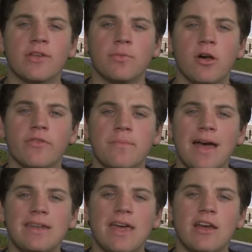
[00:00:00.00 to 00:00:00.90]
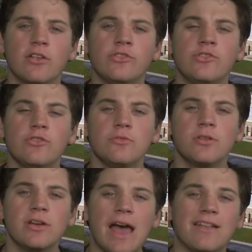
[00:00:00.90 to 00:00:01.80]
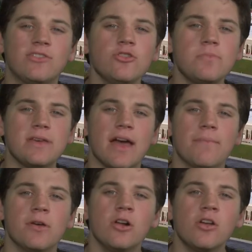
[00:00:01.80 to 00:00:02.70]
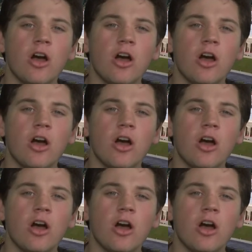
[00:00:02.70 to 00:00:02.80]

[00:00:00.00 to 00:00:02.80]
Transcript: as well as a matinee on 2 at 2 p.m.